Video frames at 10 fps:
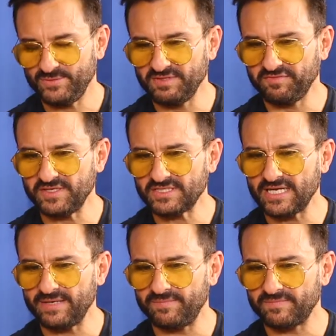It was the first
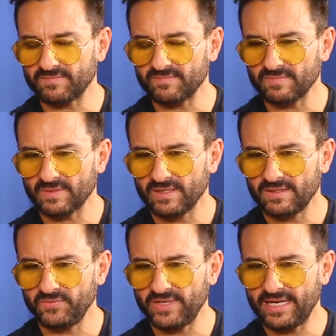time
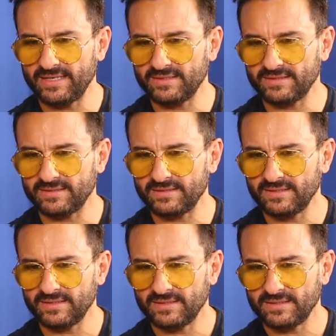we had a
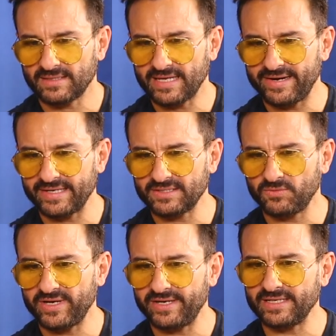
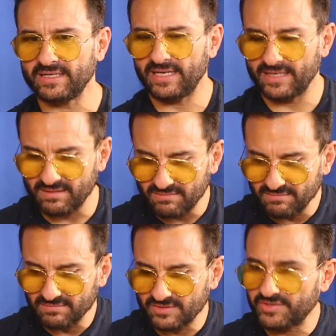character wearing like
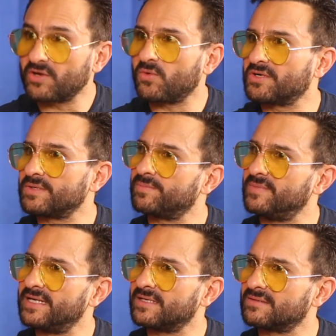3/4
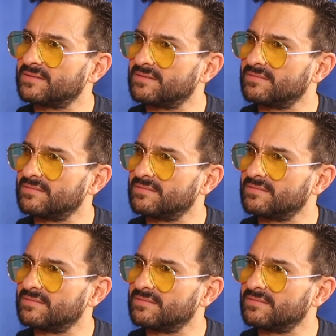length